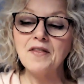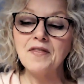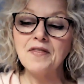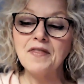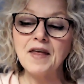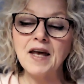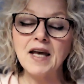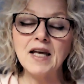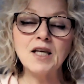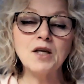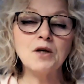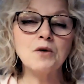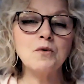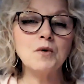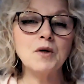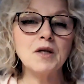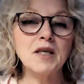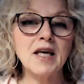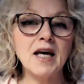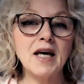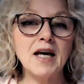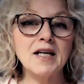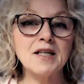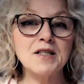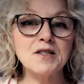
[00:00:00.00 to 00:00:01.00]
Thank you
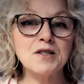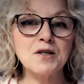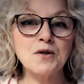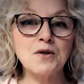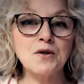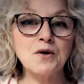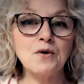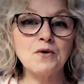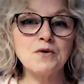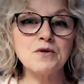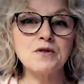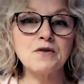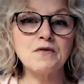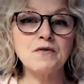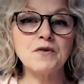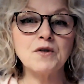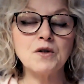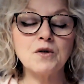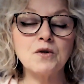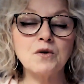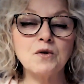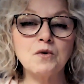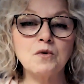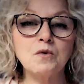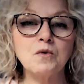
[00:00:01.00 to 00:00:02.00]
again to those of
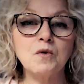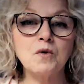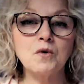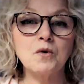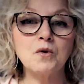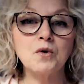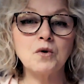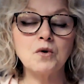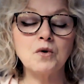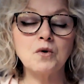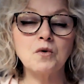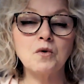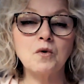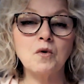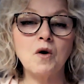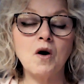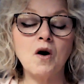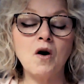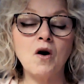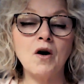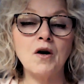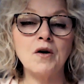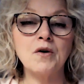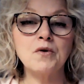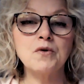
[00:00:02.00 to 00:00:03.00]
you who
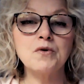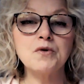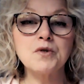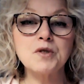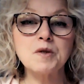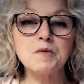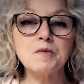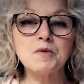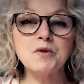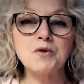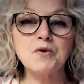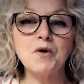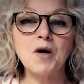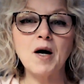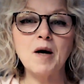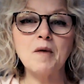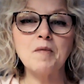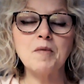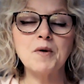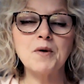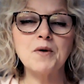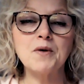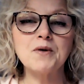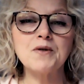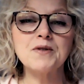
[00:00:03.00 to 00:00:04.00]
are new
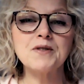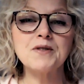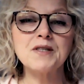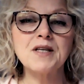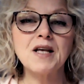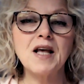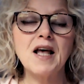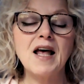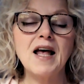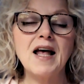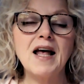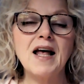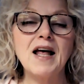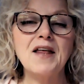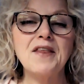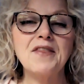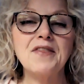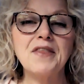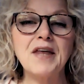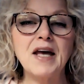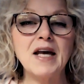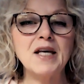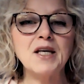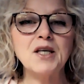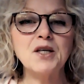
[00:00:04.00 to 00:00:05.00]
subscribers.
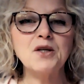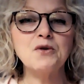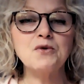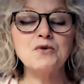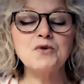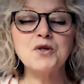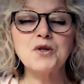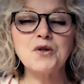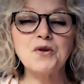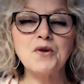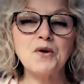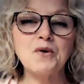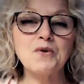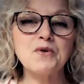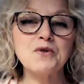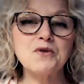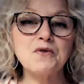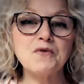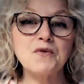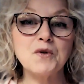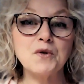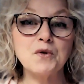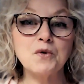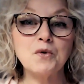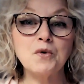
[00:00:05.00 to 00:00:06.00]
Thank you to those
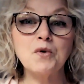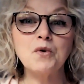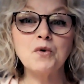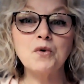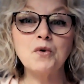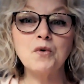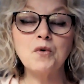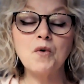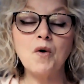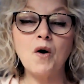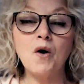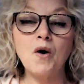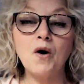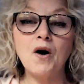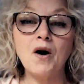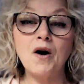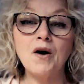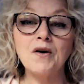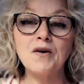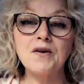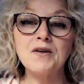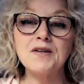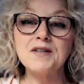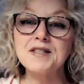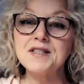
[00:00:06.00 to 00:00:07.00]
of you who
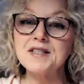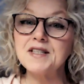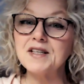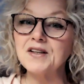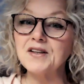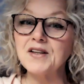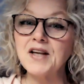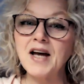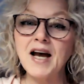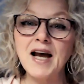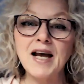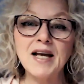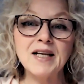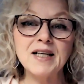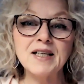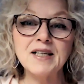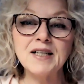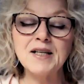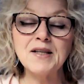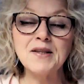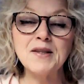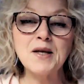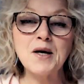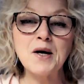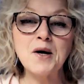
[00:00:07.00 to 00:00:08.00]
are still hanging
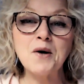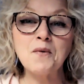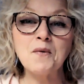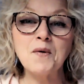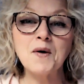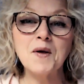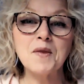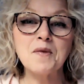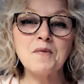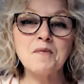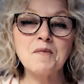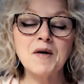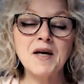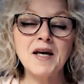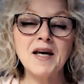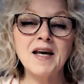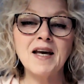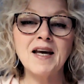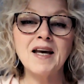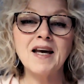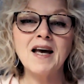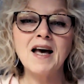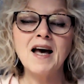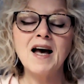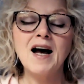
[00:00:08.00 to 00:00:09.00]
in there with
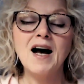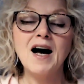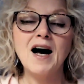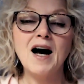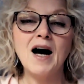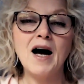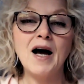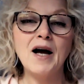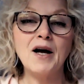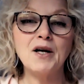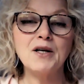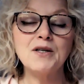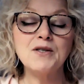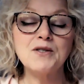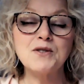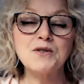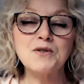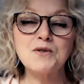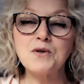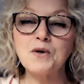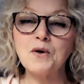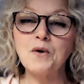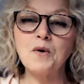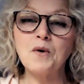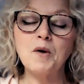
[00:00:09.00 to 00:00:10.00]
me. I
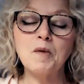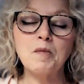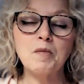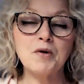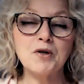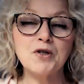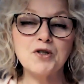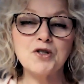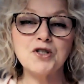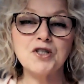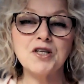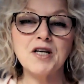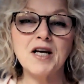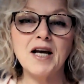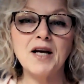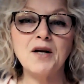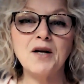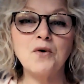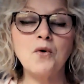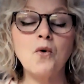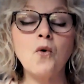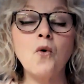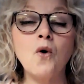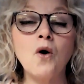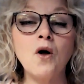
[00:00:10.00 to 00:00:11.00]
so
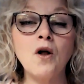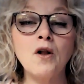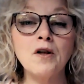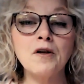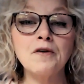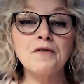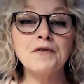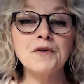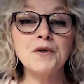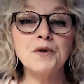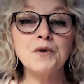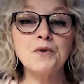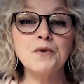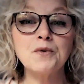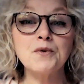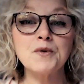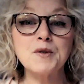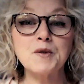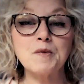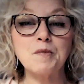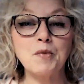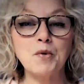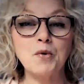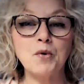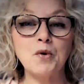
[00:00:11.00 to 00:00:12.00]
appreciate all of you
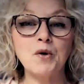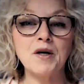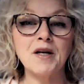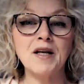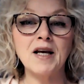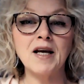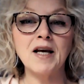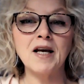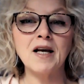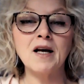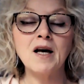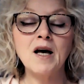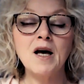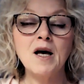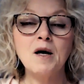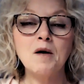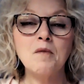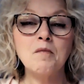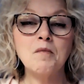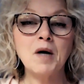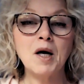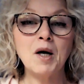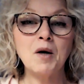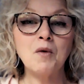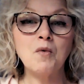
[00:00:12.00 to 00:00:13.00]
supporting
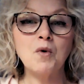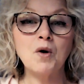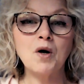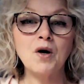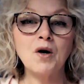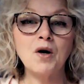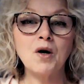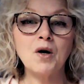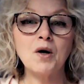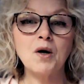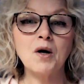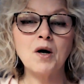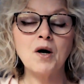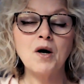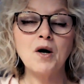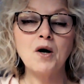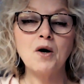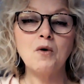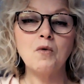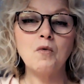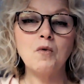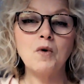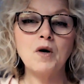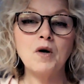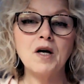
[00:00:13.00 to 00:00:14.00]
my work
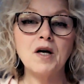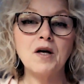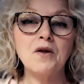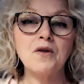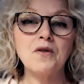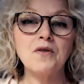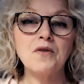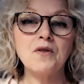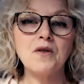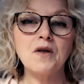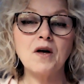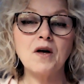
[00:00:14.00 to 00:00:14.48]
with